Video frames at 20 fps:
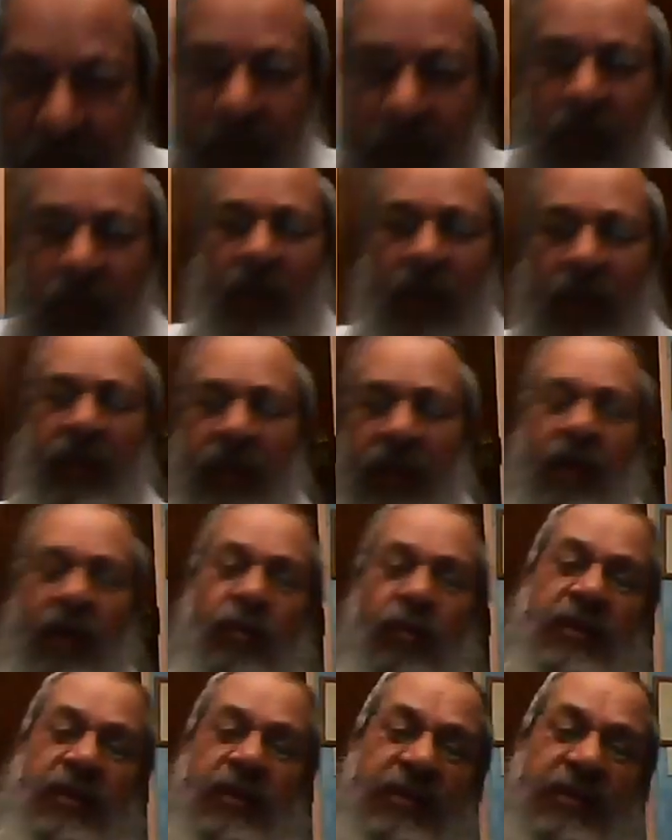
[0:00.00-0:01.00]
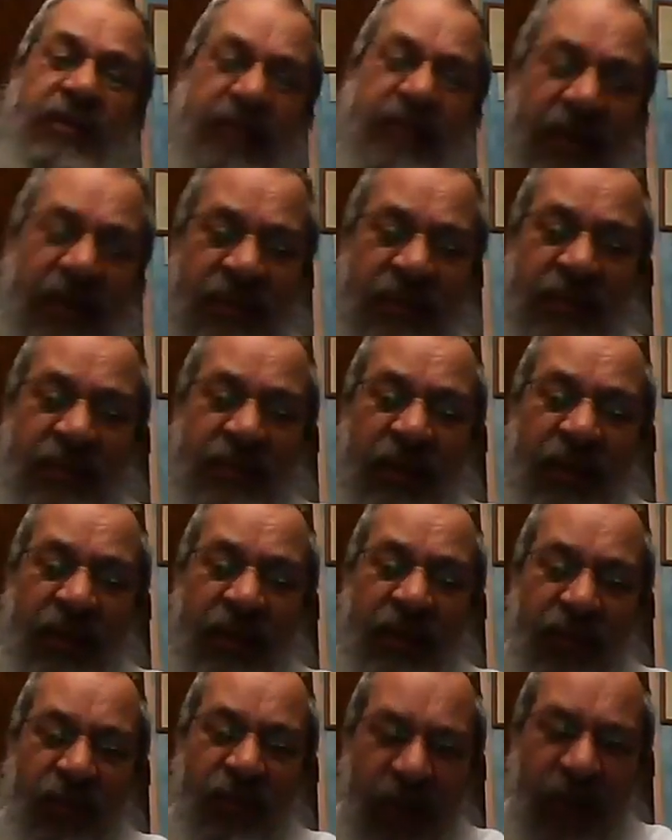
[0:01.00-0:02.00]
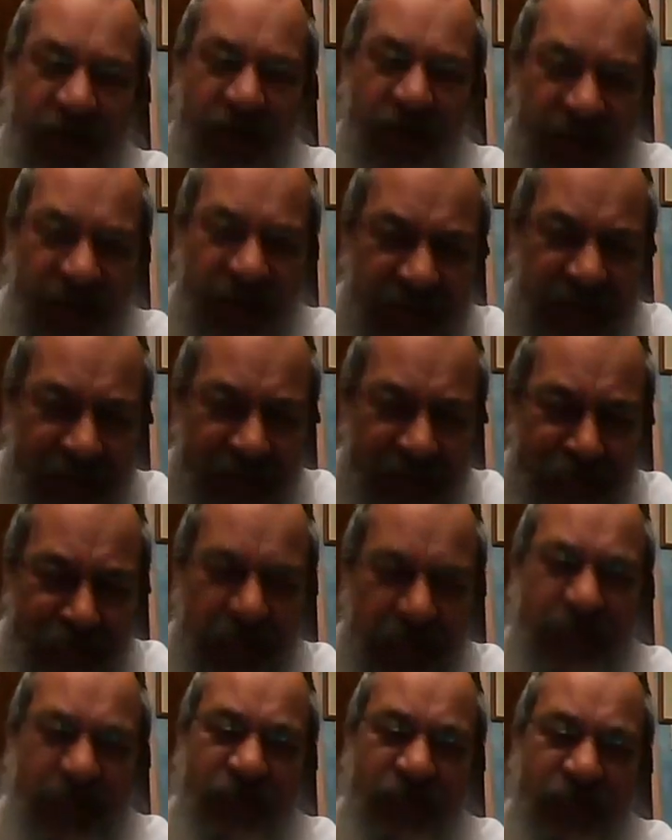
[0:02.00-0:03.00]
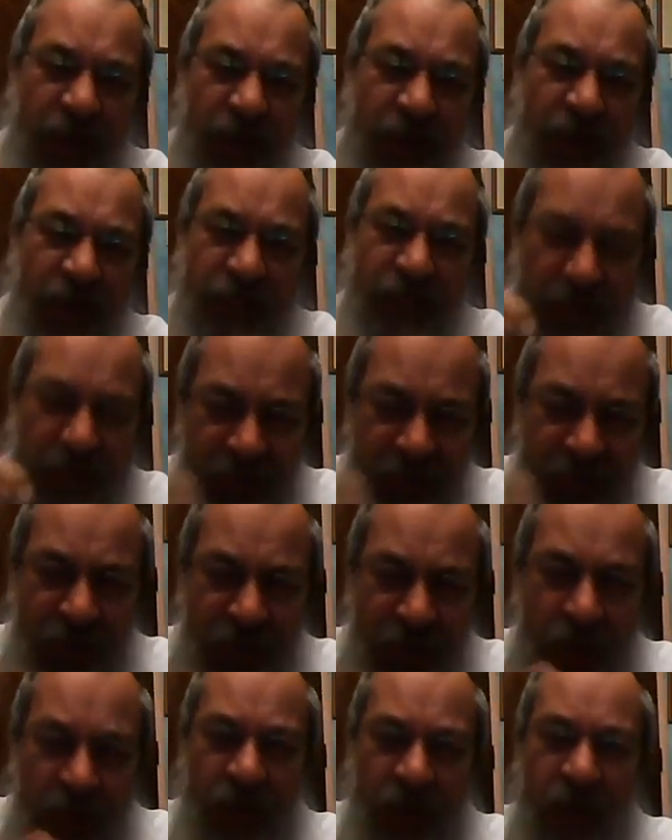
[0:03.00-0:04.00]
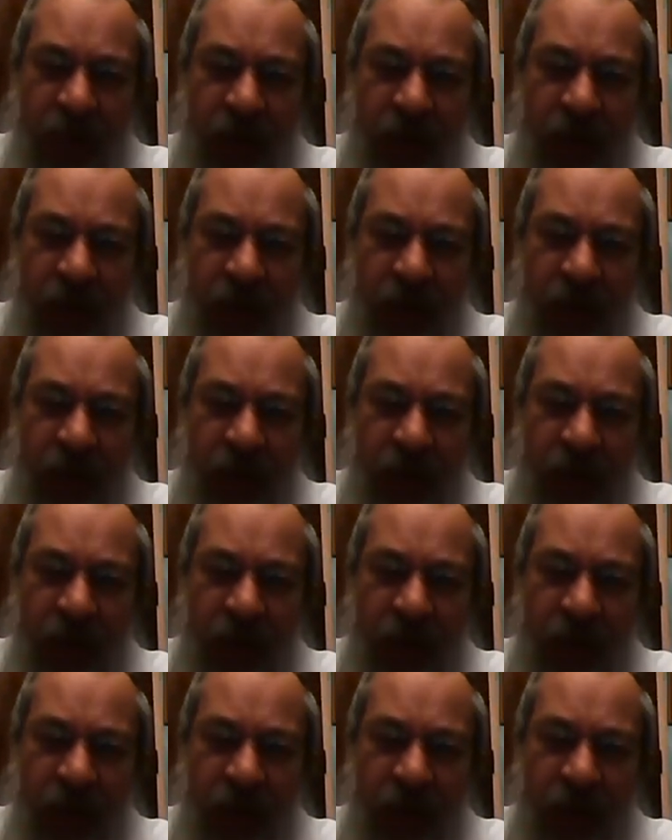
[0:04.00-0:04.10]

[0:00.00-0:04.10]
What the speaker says: and how he says that it is the mitzvah of tzedakah